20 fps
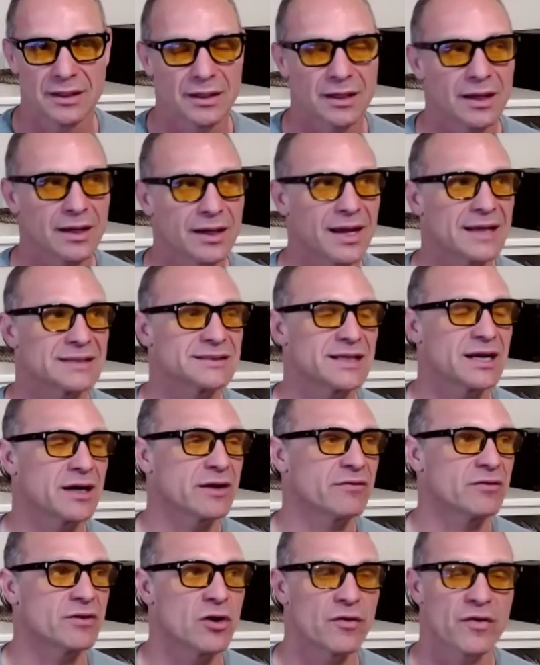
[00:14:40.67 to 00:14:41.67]
gosh, I don't
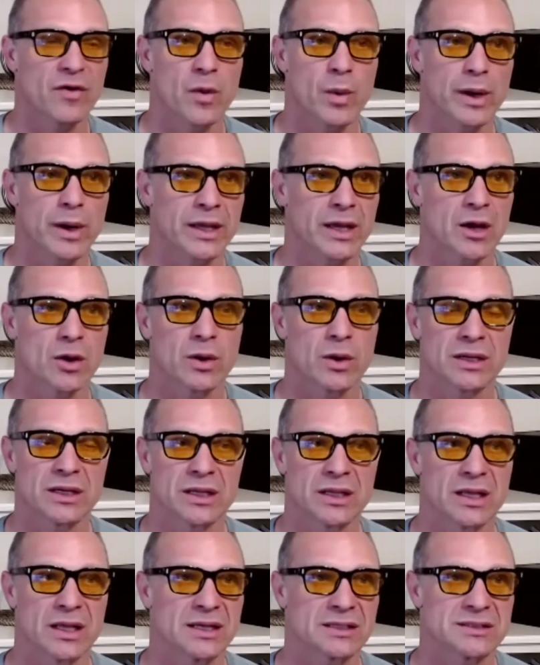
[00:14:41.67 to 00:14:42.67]
even know if I want to go into
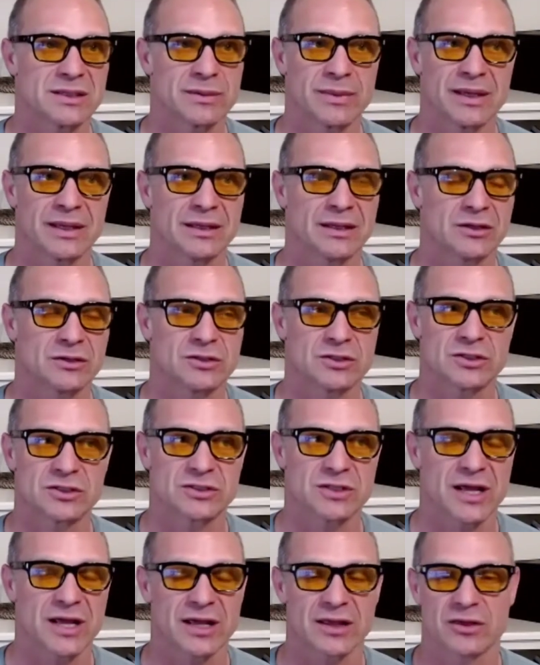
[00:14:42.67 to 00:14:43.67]
this. I mean, there's
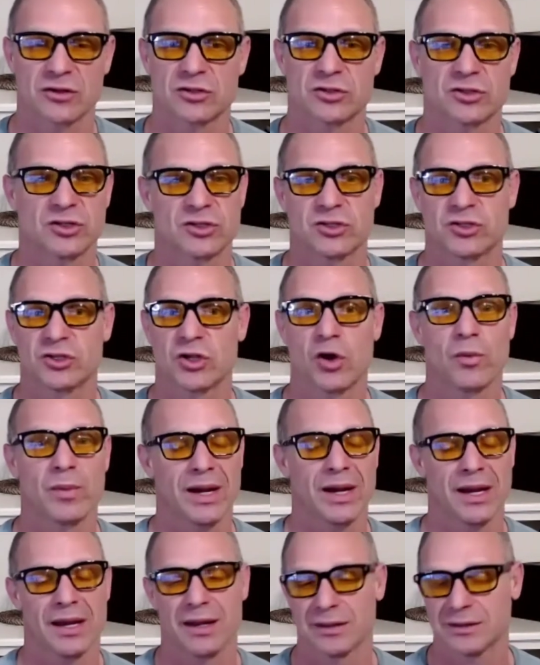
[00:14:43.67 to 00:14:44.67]
just like, there's just so
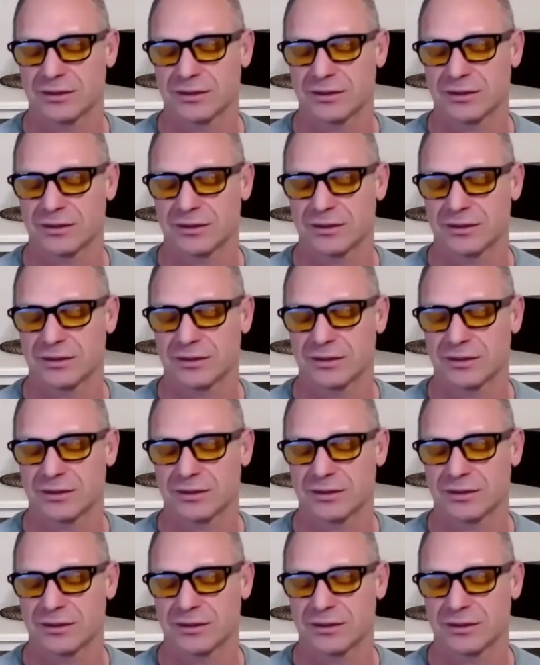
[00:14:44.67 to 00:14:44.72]
many.